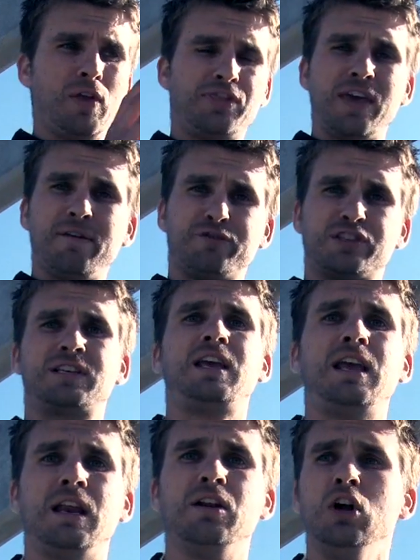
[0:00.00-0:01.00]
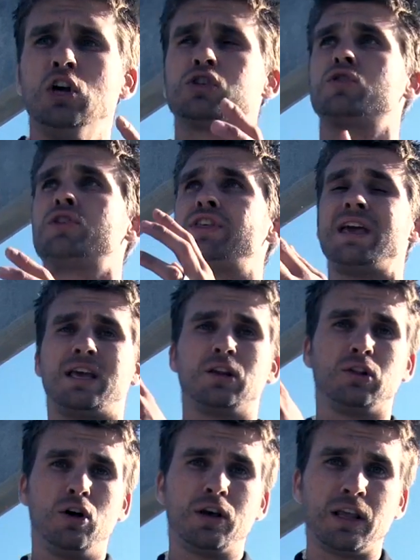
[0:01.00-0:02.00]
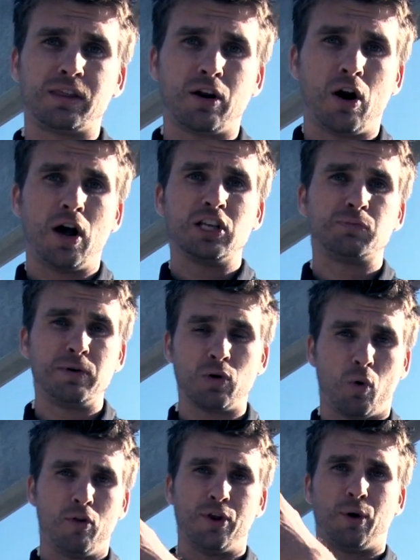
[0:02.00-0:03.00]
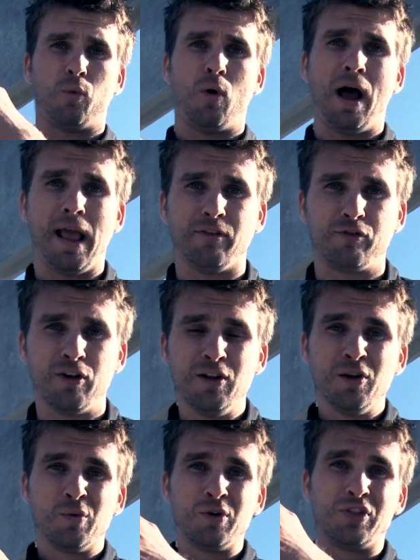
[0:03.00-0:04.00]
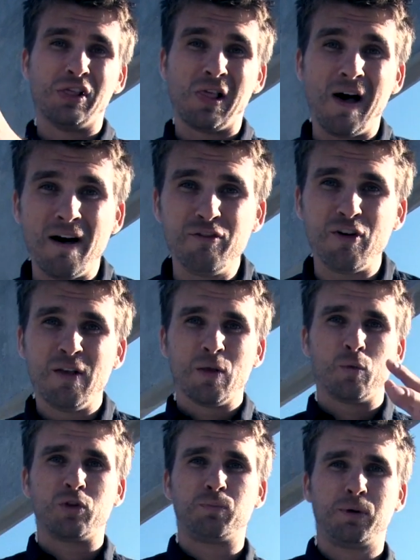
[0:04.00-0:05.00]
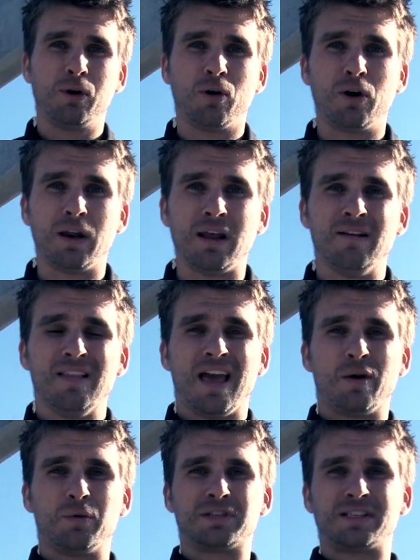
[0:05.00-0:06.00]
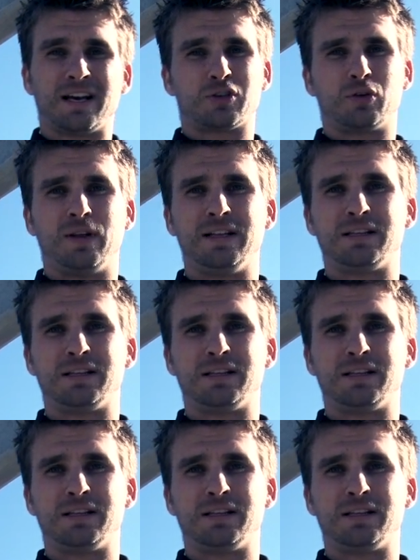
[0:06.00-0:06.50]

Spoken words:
what they've seen so that they can look at their husband or their wife with love, with purity, and with sexual